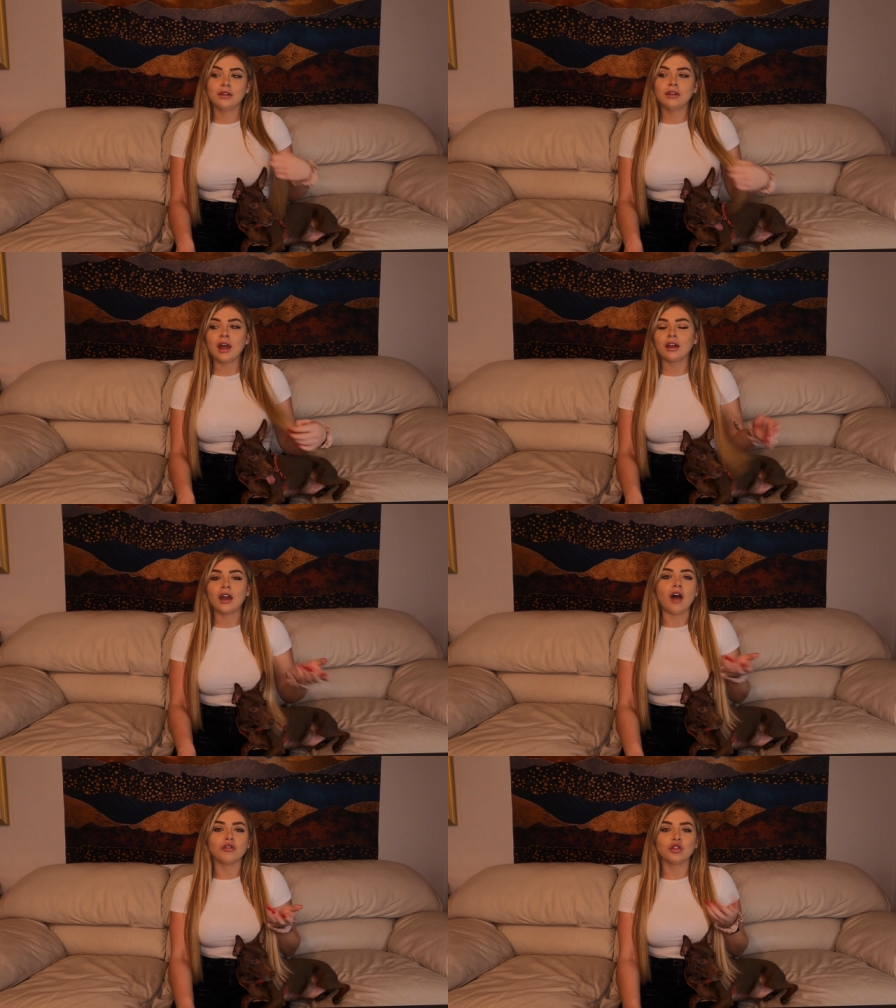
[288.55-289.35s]
not
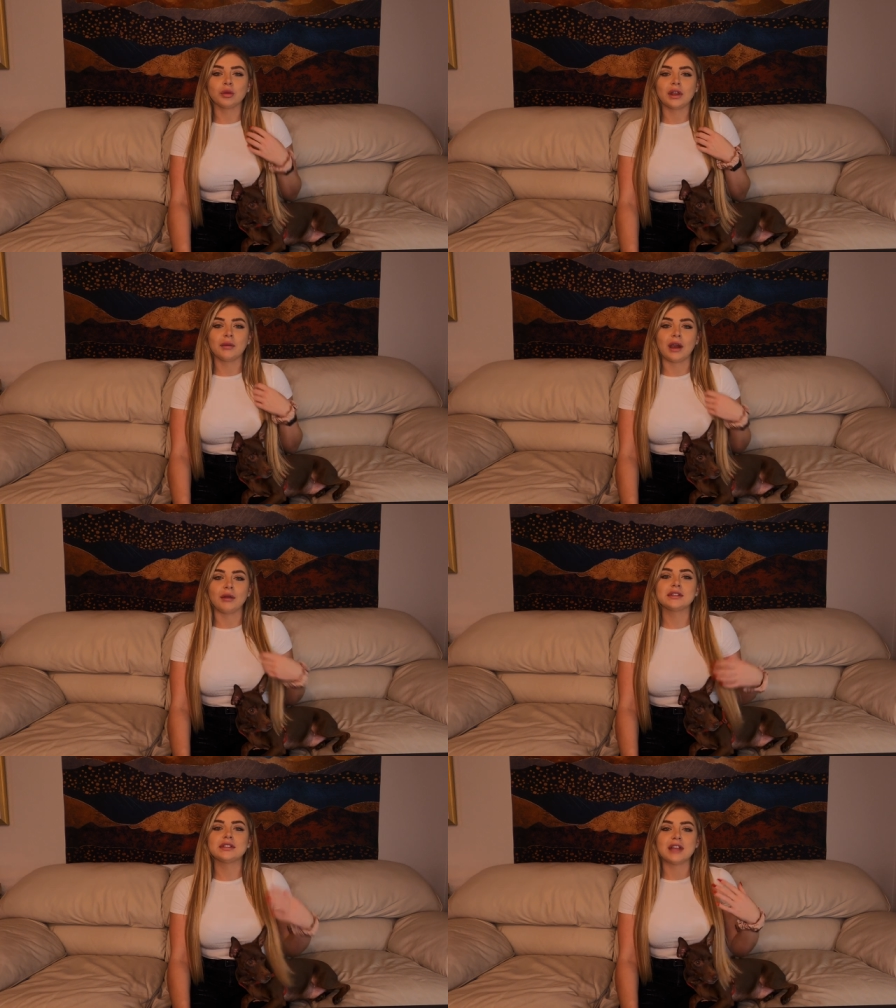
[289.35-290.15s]
uncomfortably, but I
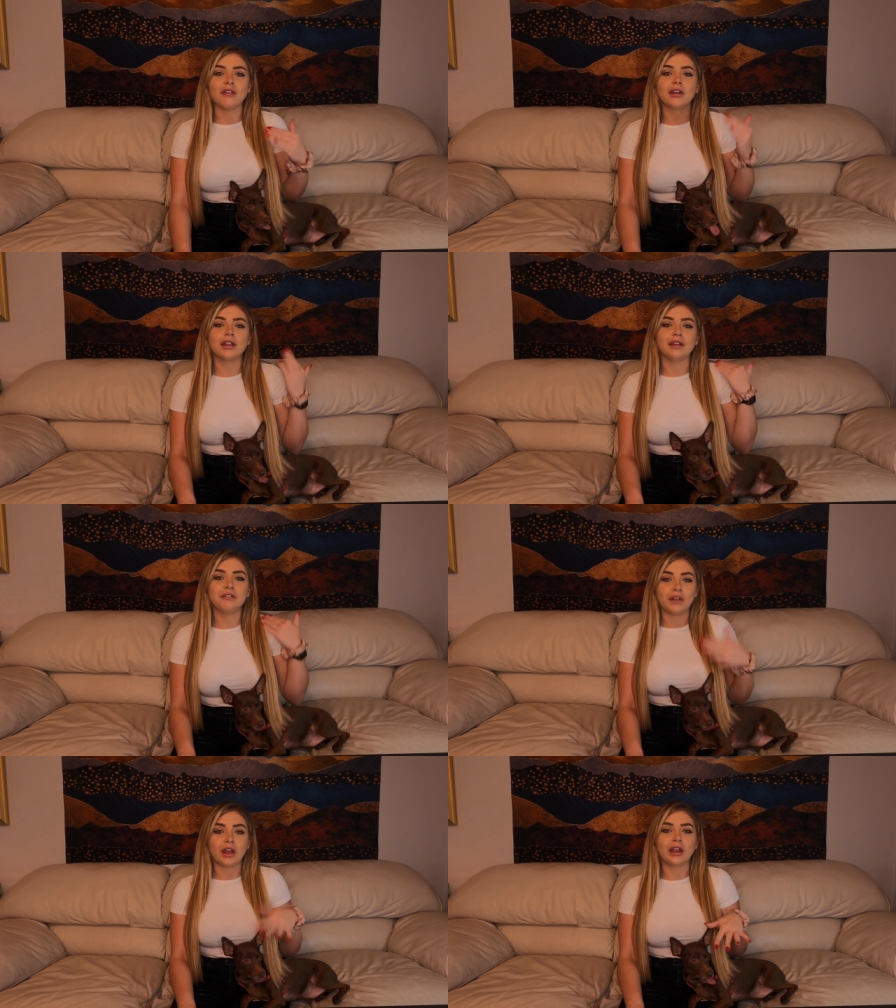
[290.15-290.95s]
was definitely
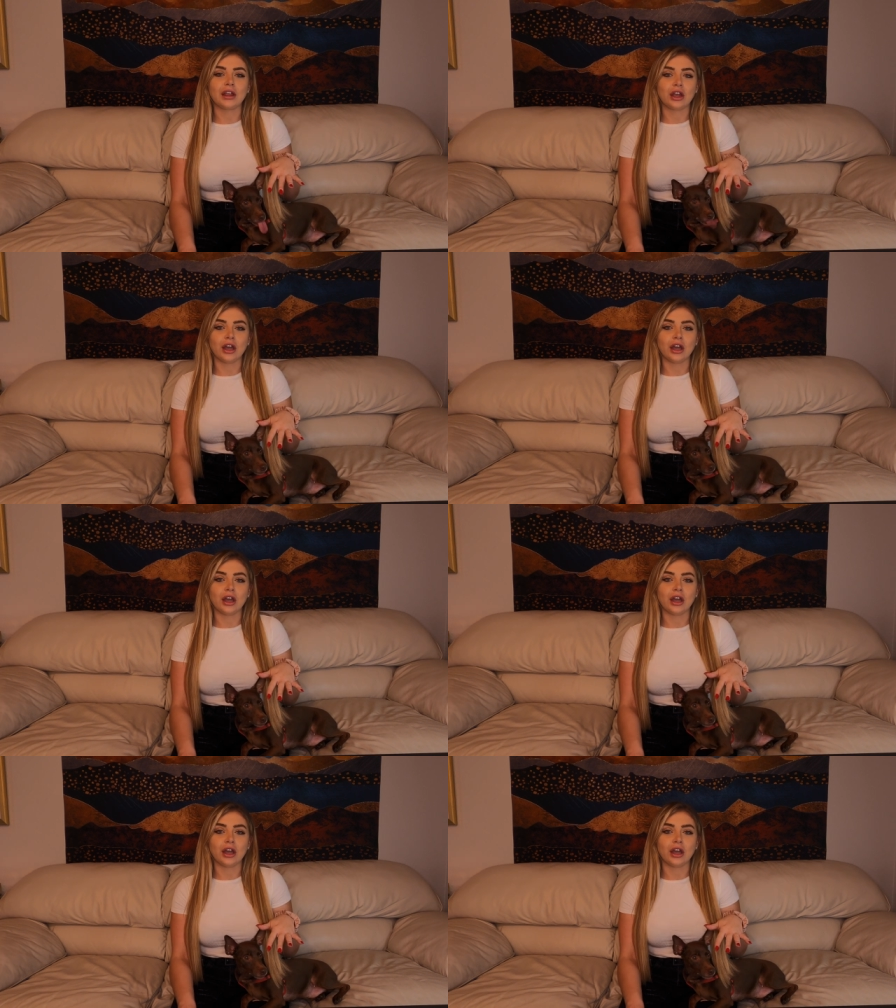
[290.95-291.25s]
feeling good.